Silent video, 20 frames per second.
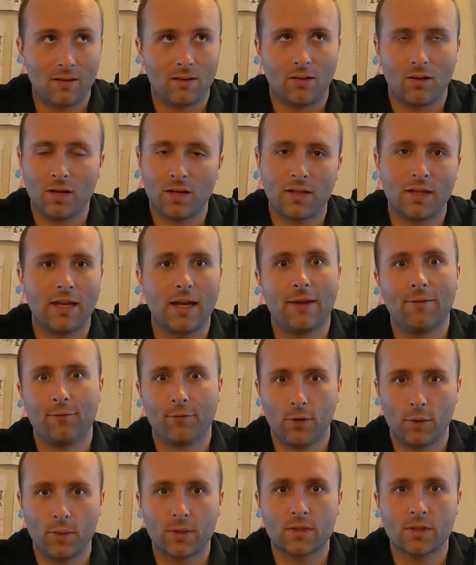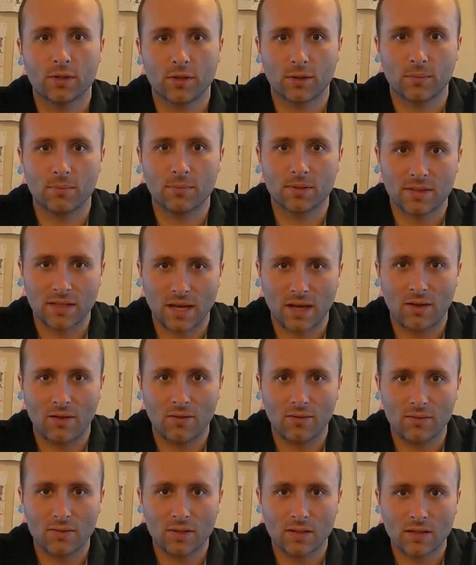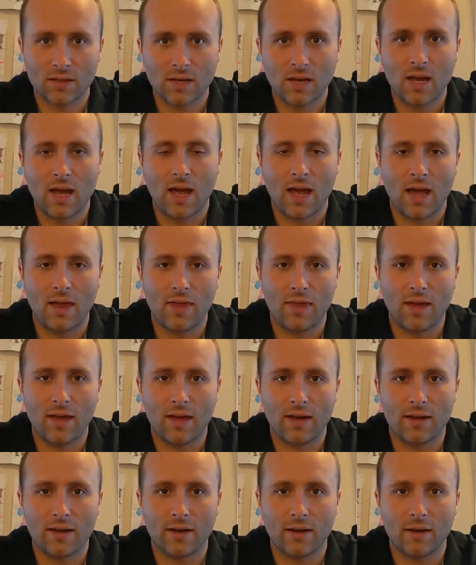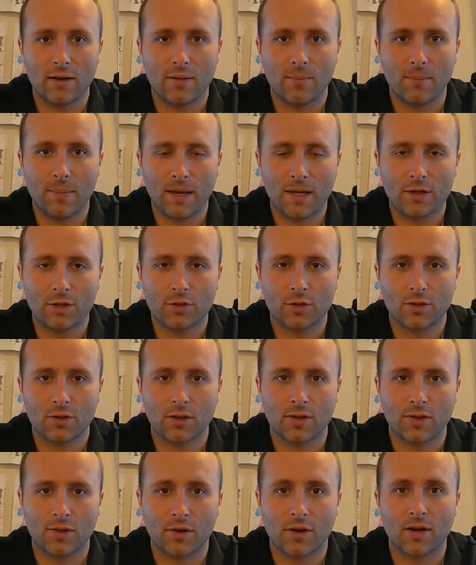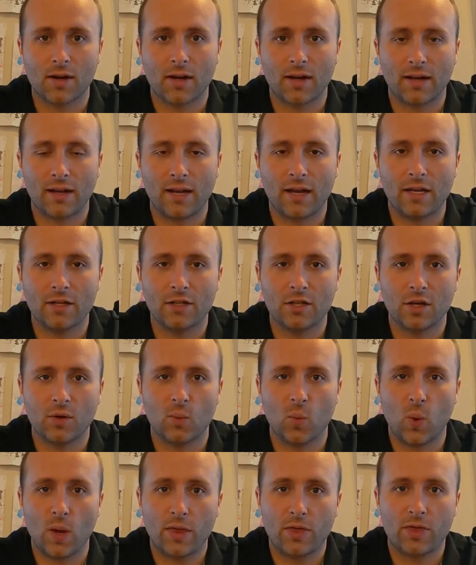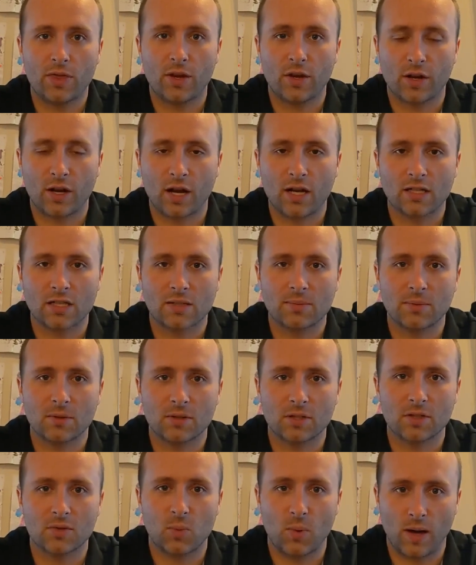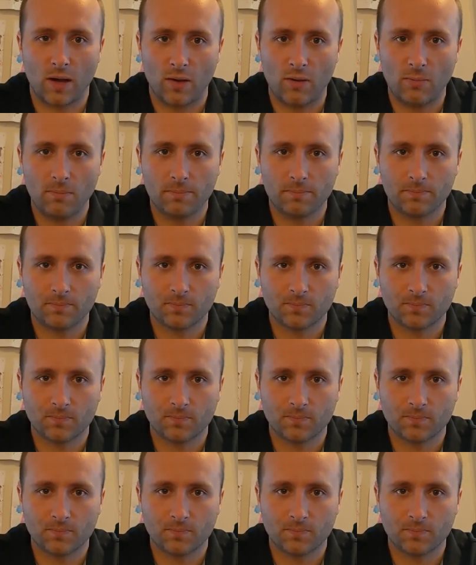Look at the influencer themselves, and then make sure that they're engaging with their customers as well.